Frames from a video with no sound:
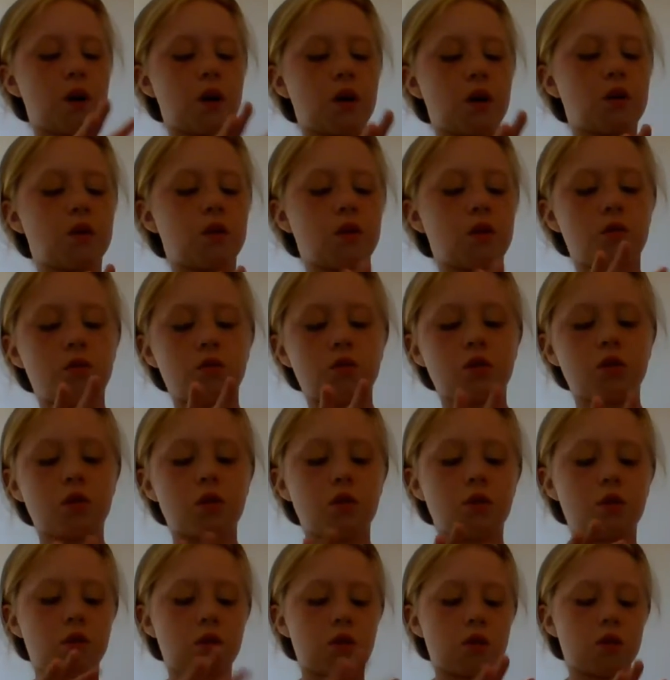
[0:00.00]
Bond
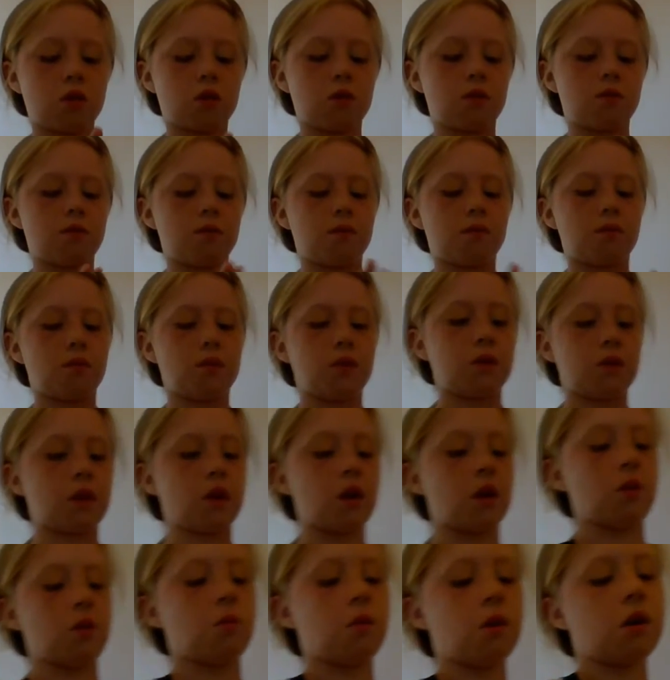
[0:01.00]
lotion on it.
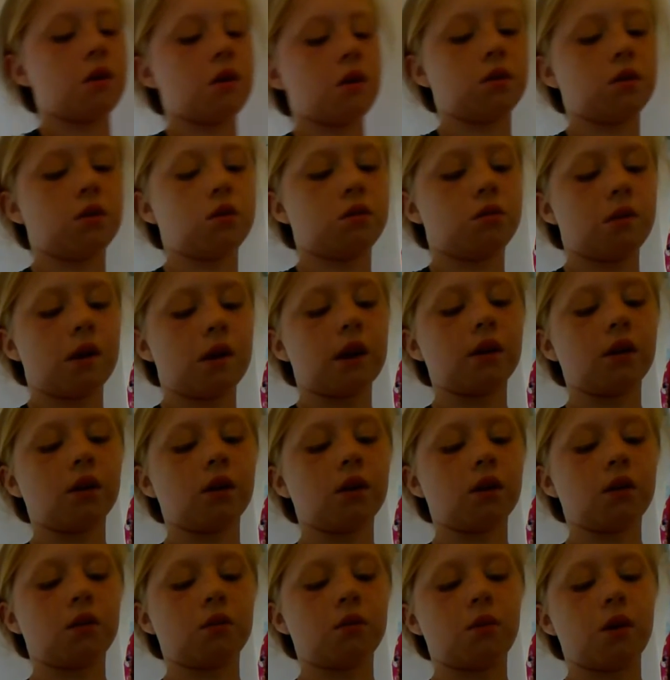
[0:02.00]
Get it wet, a little
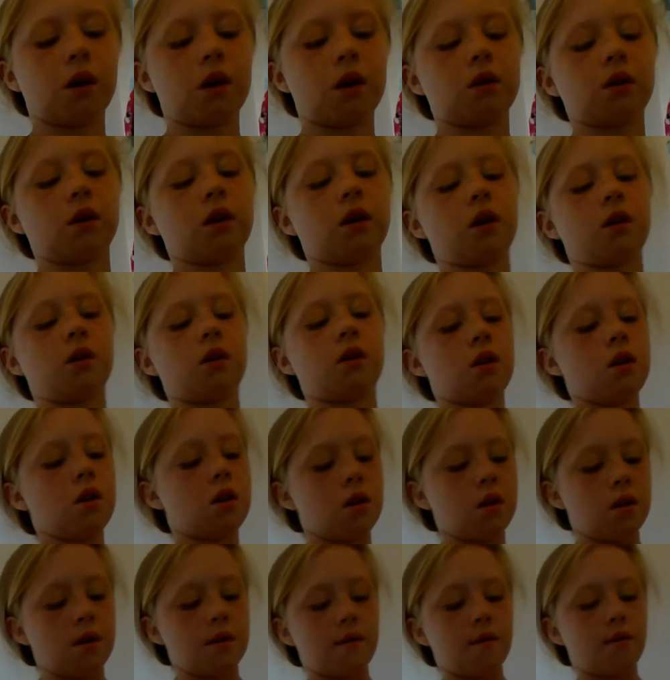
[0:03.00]
wetter, wet again.
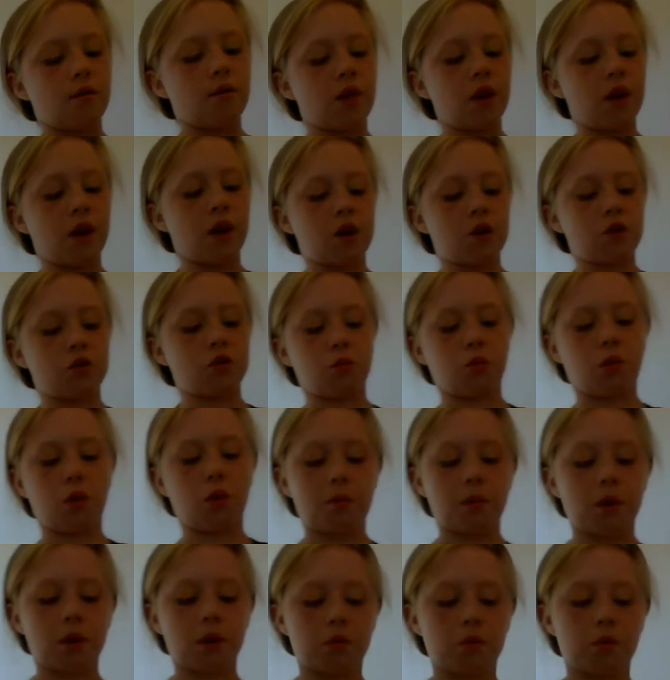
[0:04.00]
Then I just
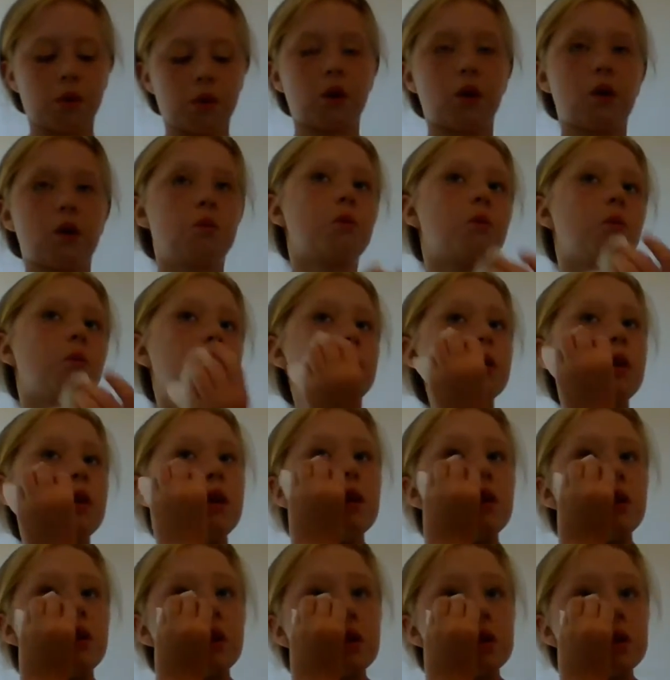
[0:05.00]
rub it where I
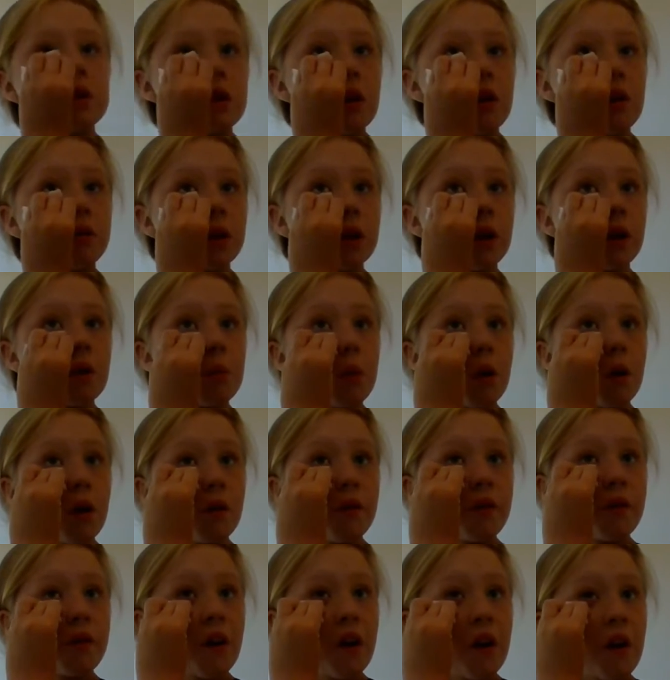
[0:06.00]
need this stuff to come
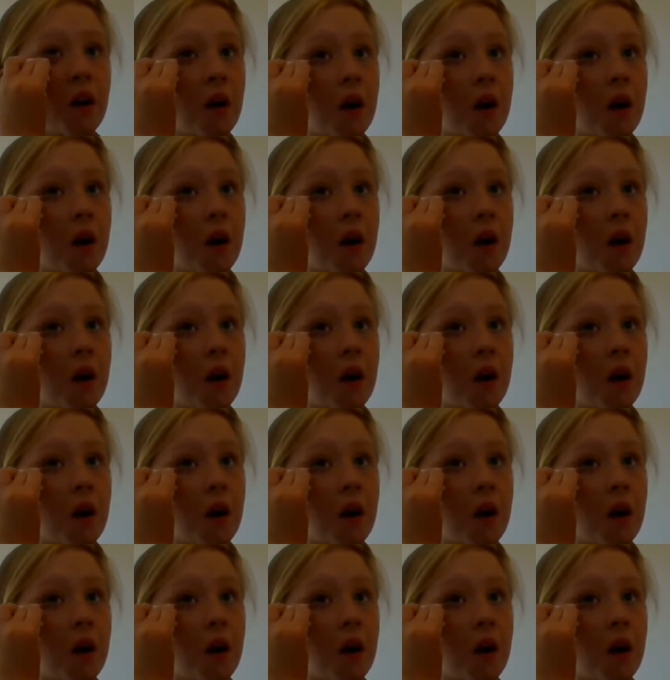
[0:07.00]
off.